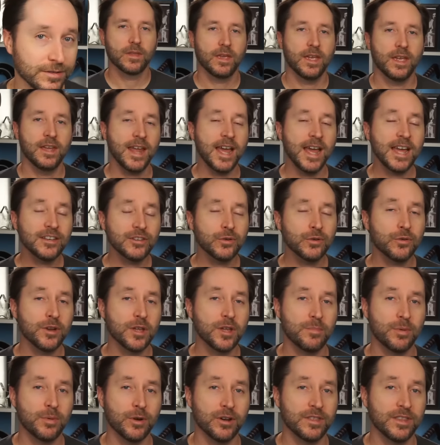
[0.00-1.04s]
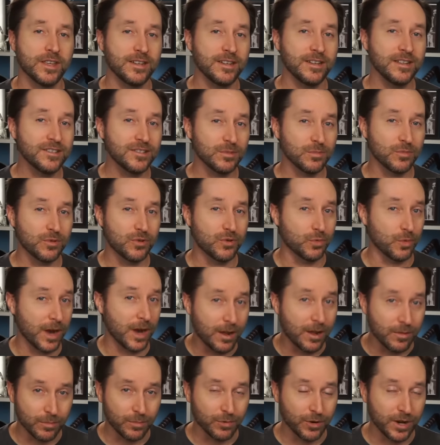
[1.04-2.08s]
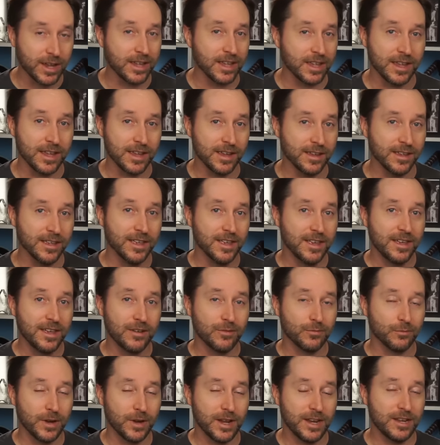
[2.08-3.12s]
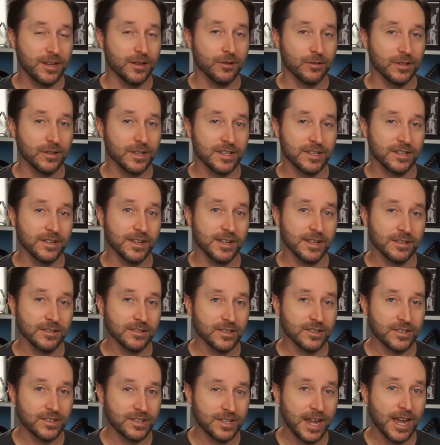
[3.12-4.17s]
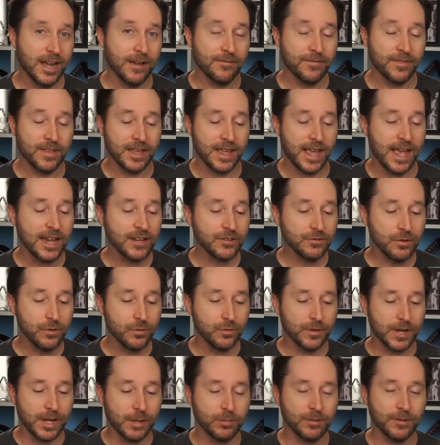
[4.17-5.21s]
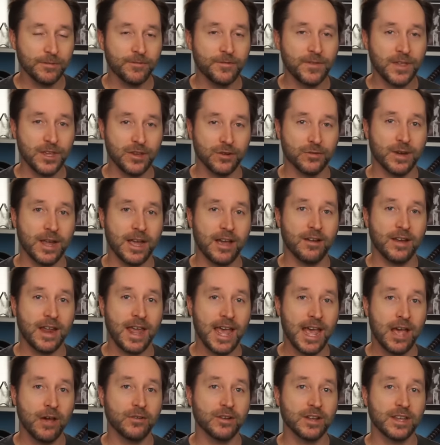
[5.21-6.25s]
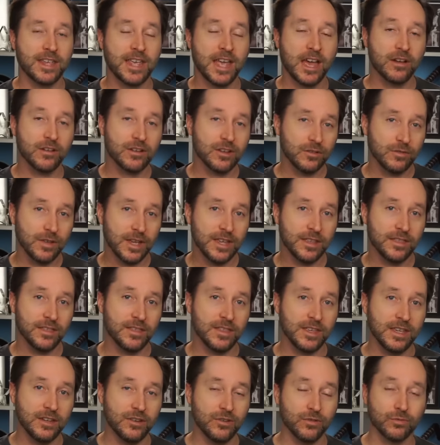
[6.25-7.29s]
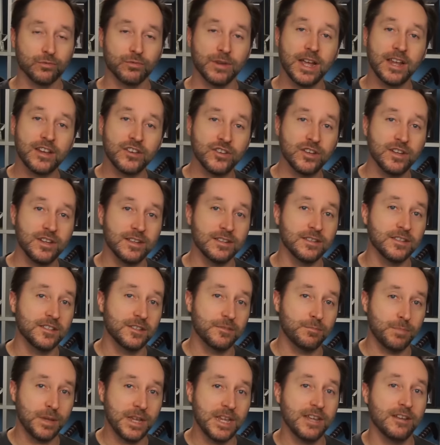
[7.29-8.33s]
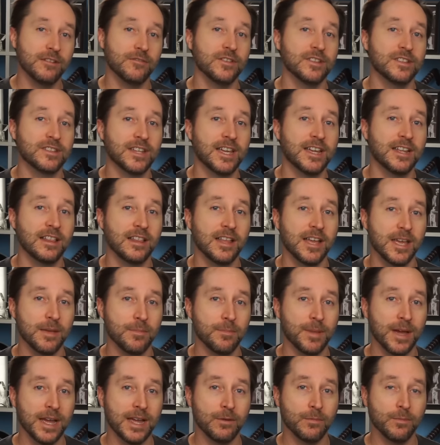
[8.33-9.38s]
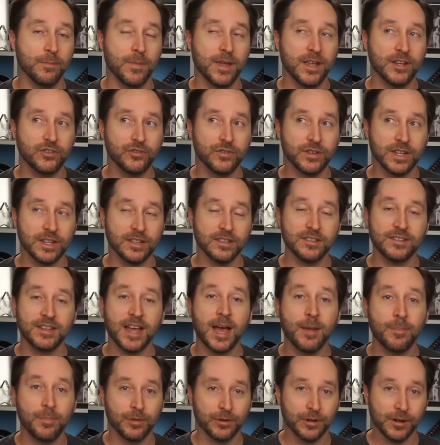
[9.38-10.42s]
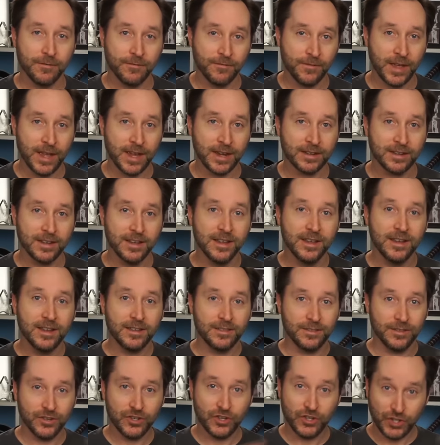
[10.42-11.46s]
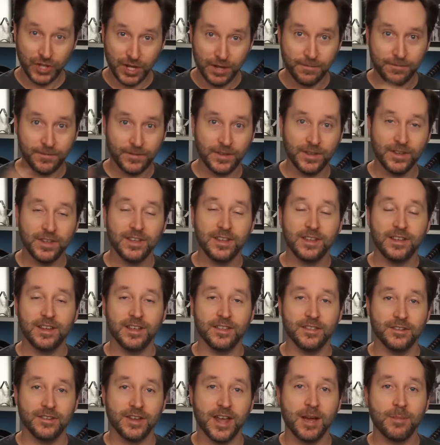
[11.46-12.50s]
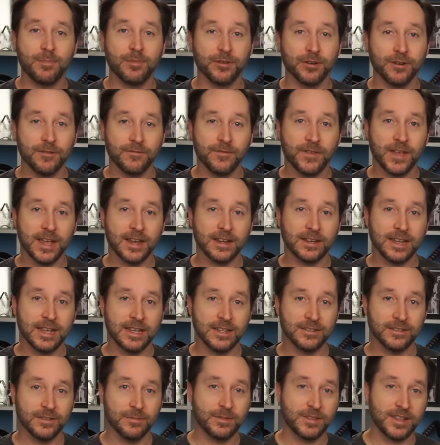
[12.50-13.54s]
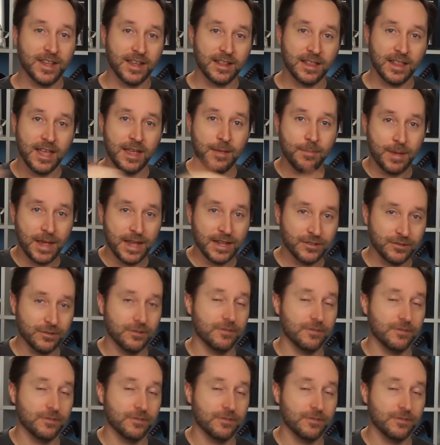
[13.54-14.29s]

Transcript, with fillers: And at Torre Bert, they did some groundbreaking radio listening stuff. They actually were able to figure out how to calculate the direction and speed of a satellite by measuring its Doppler effect, the shift in the Doppler effect as the satellite passed